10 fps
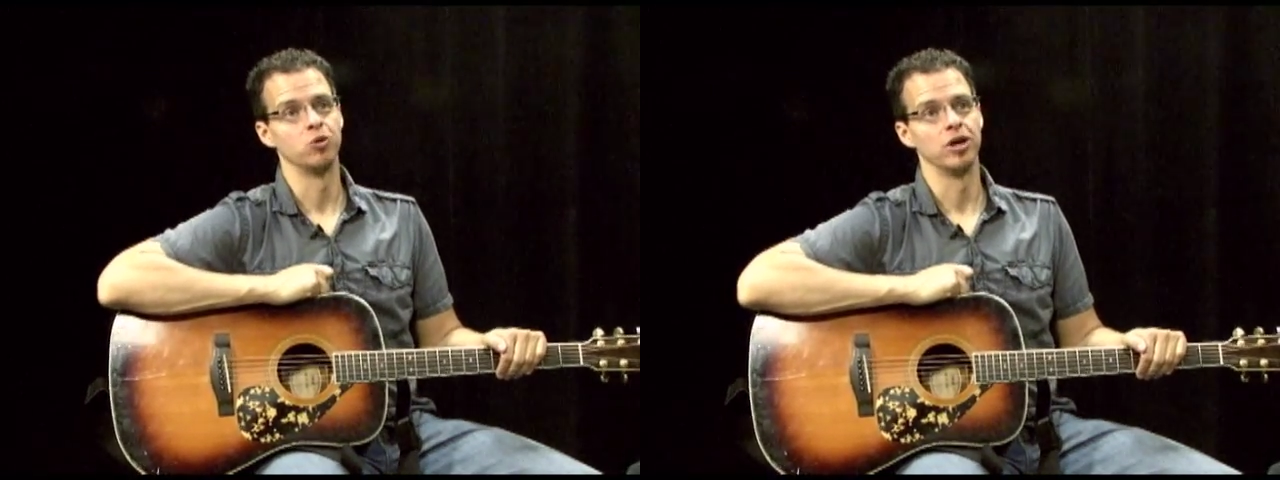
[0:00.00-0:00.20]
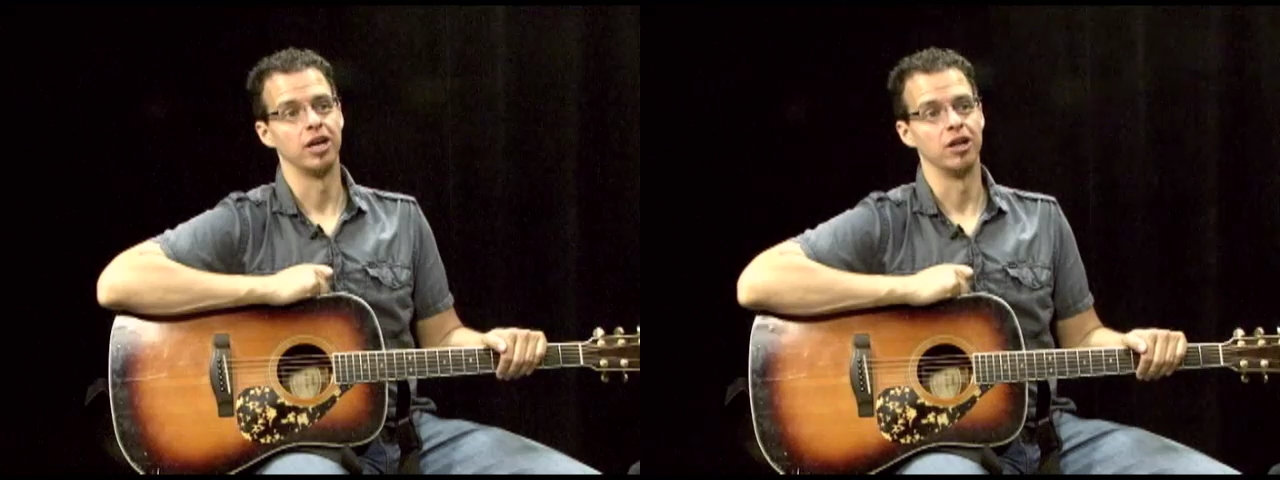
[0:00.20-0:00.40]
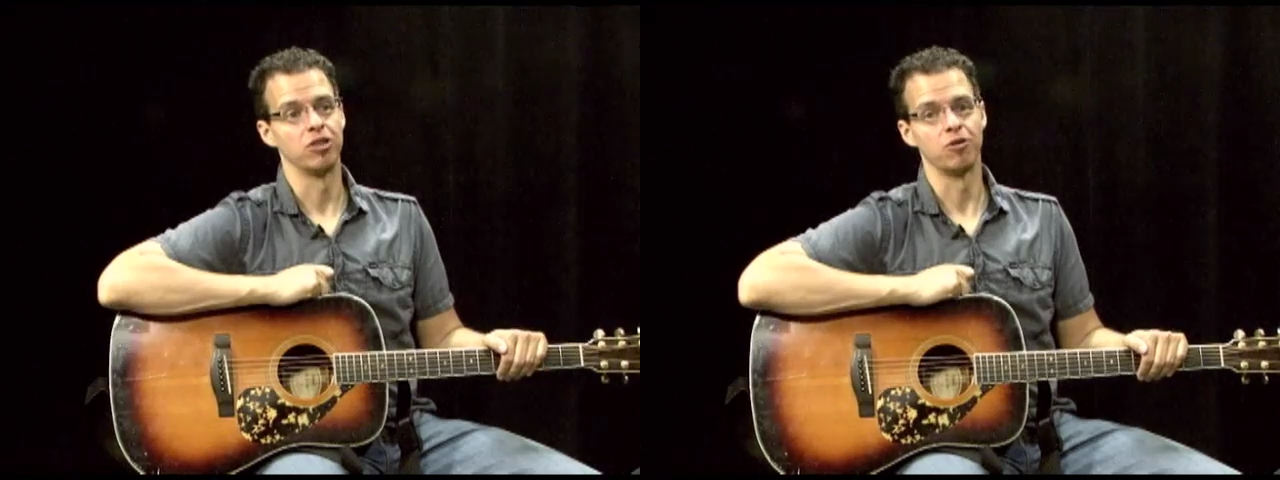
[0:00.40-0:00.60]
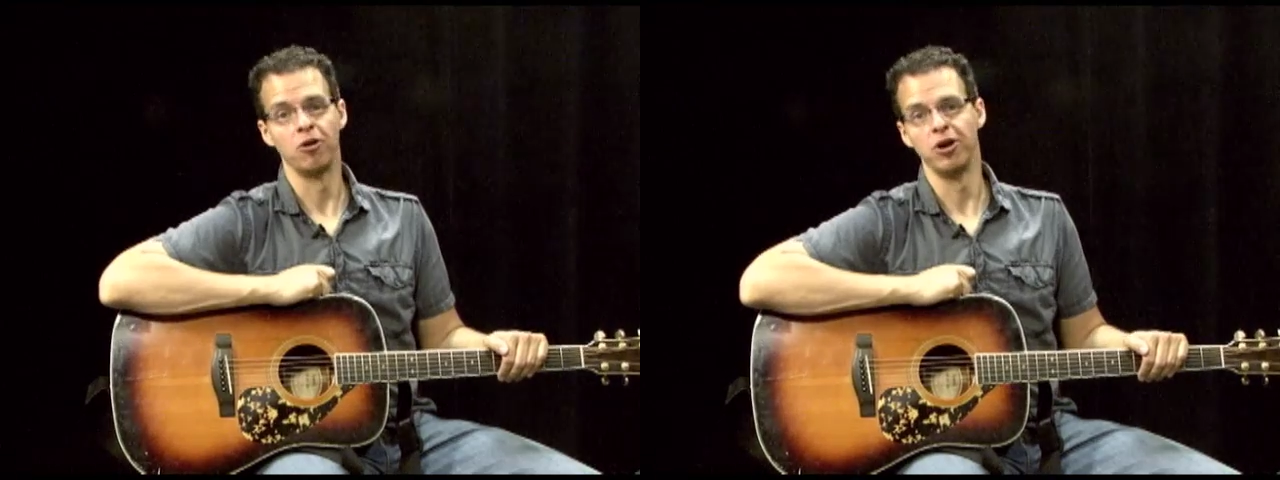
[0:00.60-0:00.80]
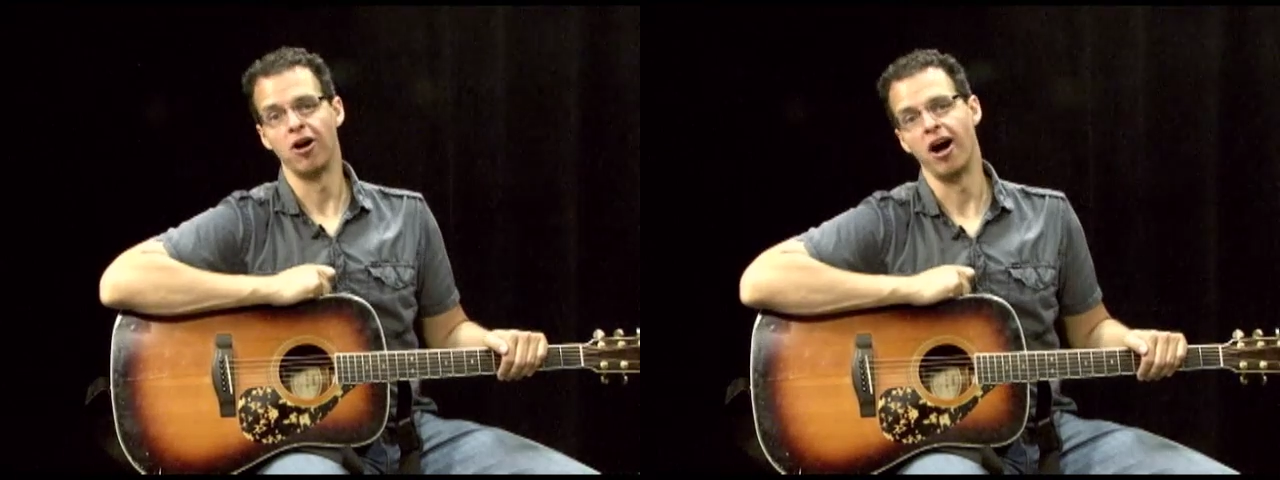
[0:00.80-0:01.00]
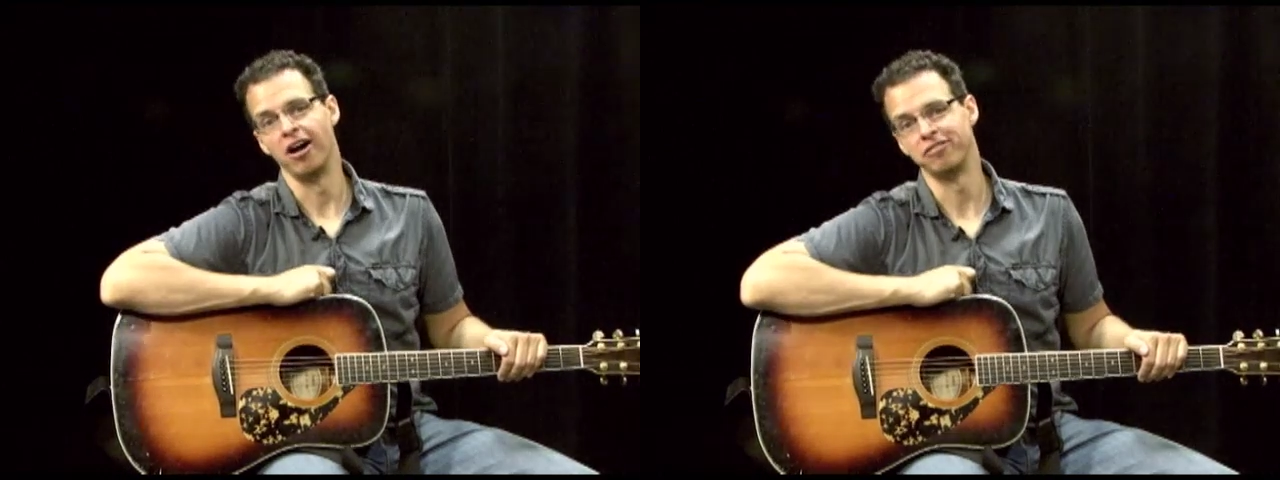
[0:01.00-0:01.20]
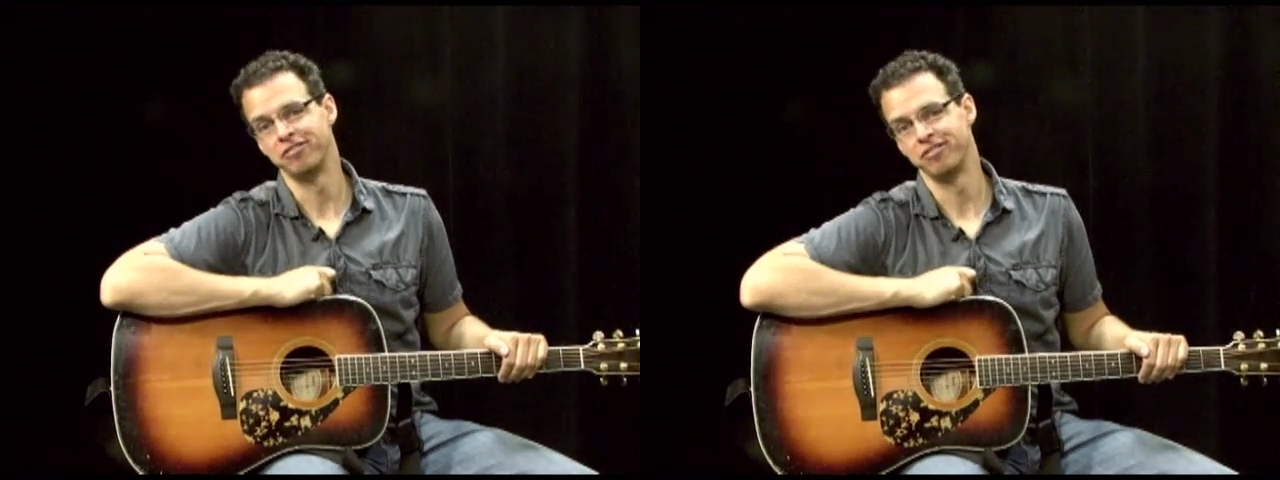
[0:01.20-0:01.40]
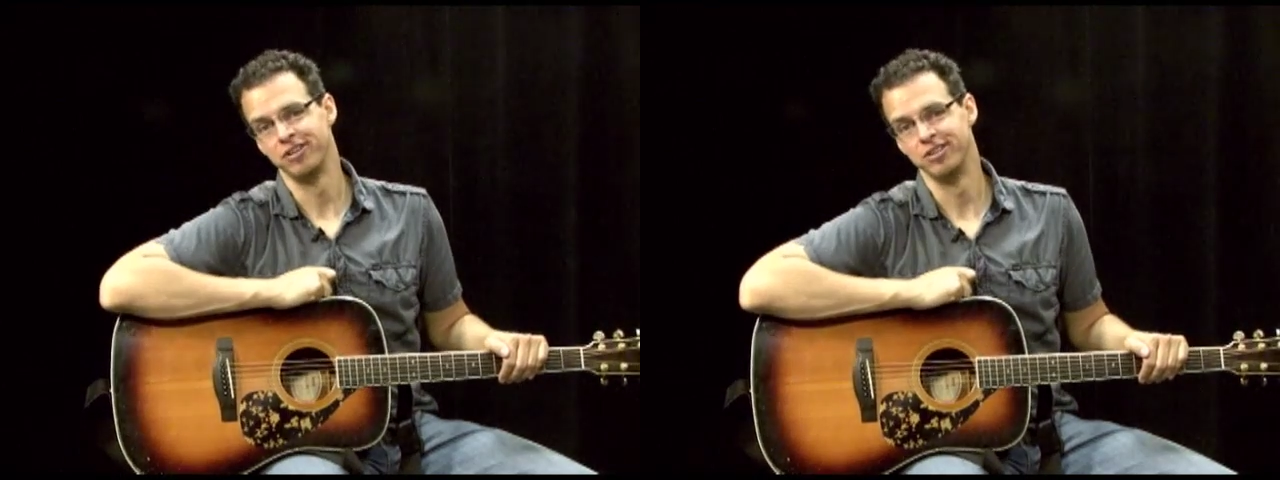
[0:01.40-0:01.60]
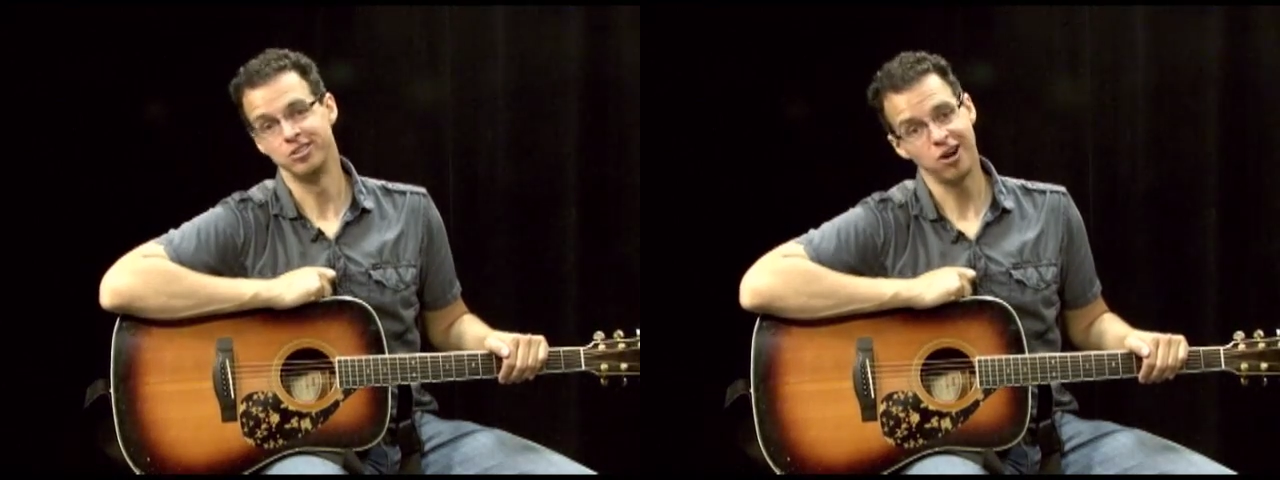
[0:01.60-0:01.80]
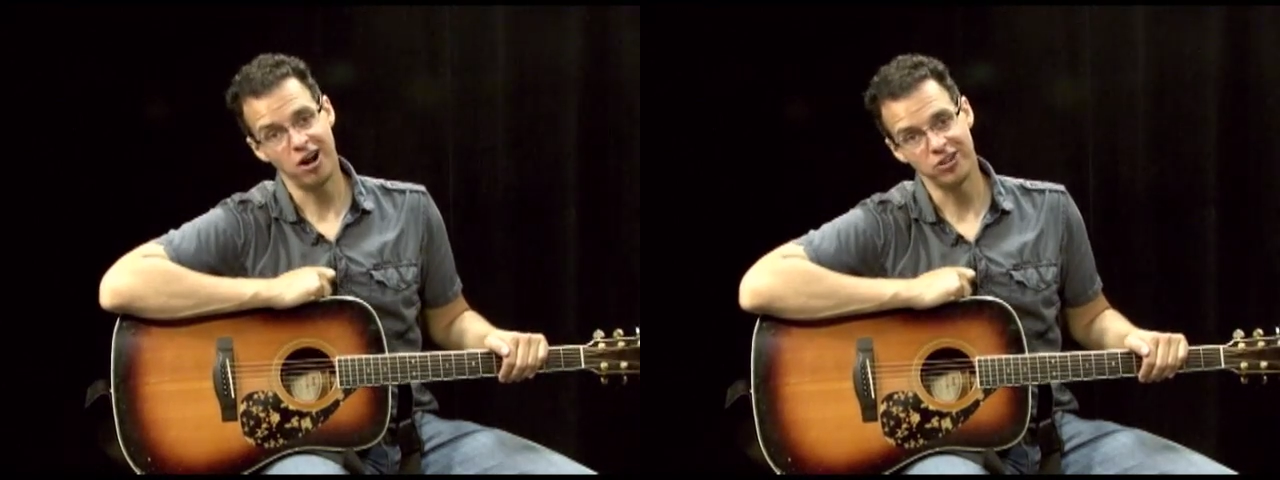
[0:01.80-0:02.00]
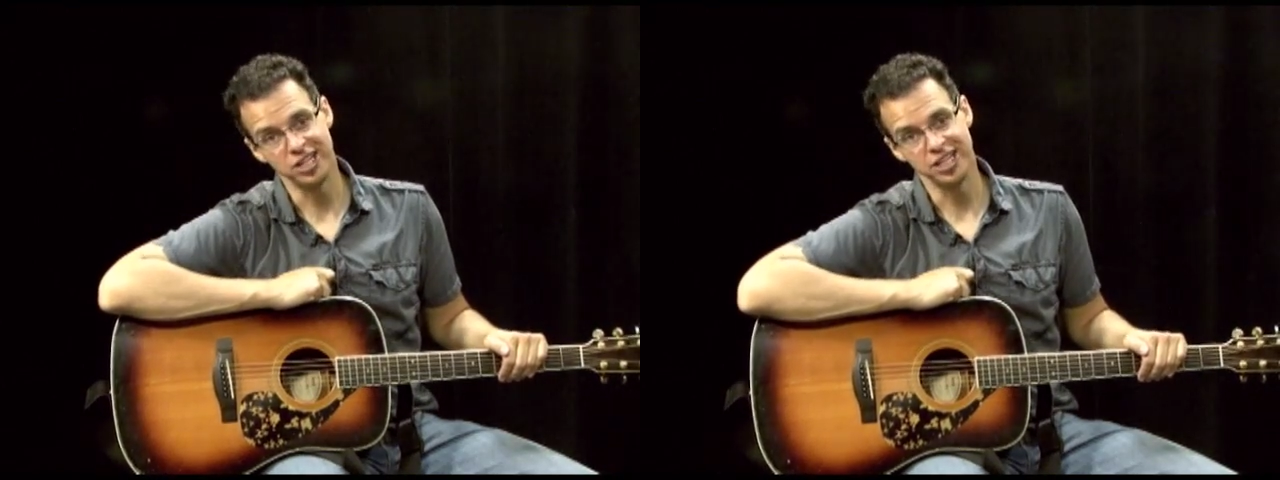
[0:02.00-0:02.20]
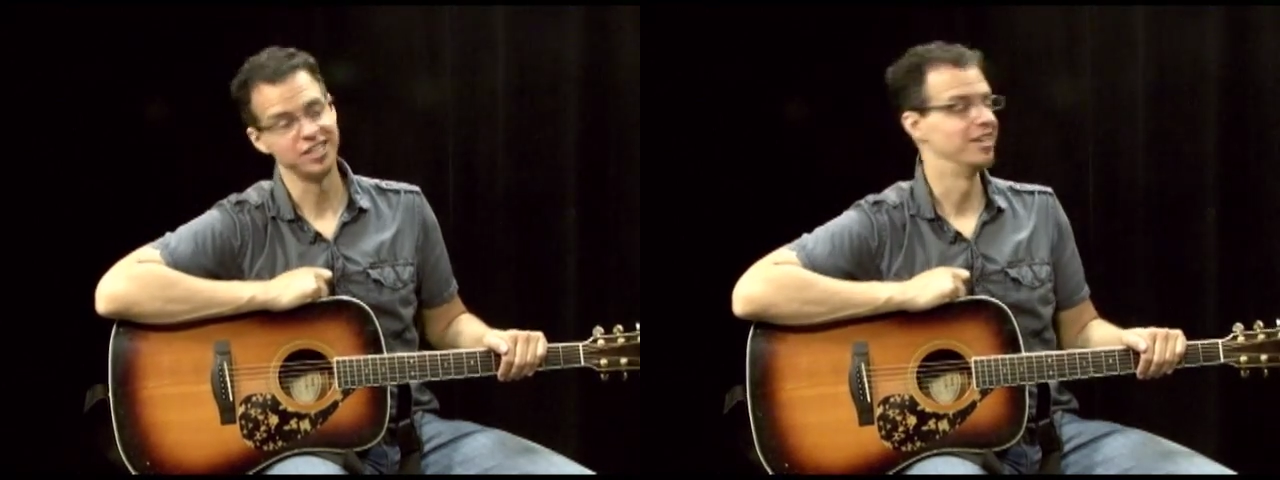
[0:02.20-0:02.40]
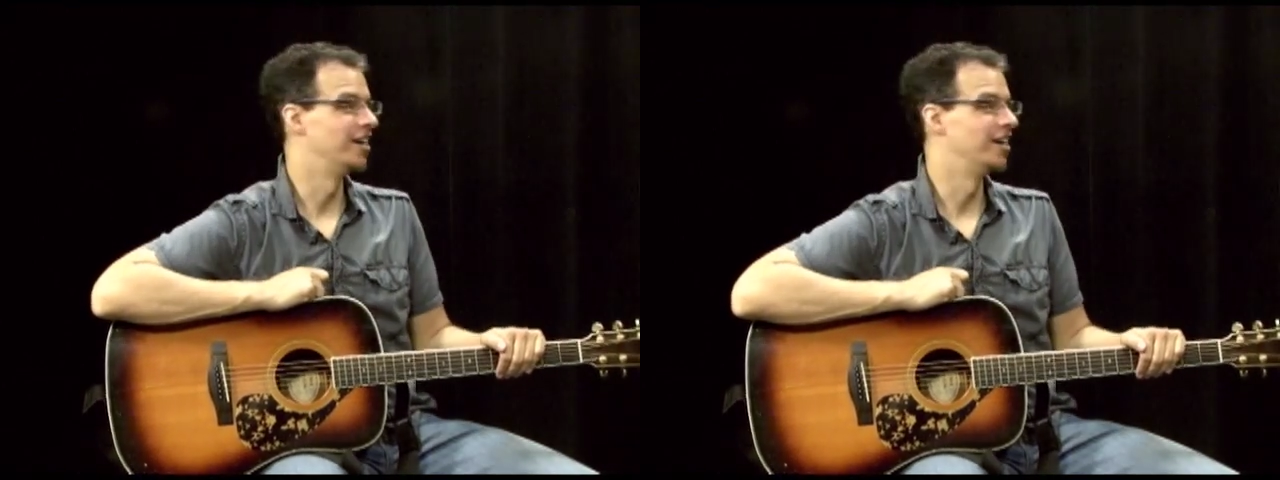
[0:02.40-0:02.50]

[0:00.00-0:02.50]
we're gonna throw you off. Sorry.